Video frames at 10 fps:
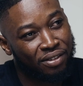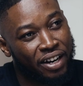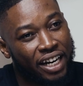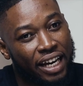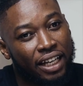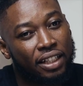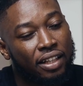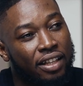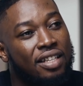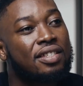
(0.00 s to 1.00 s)
right?
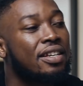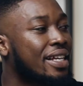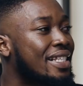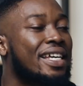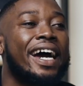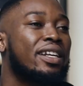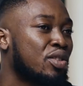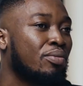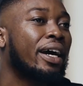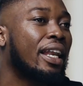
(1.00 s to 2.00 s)
And these things are tied
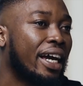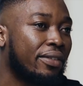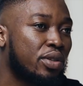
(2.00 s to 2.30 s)
to my life.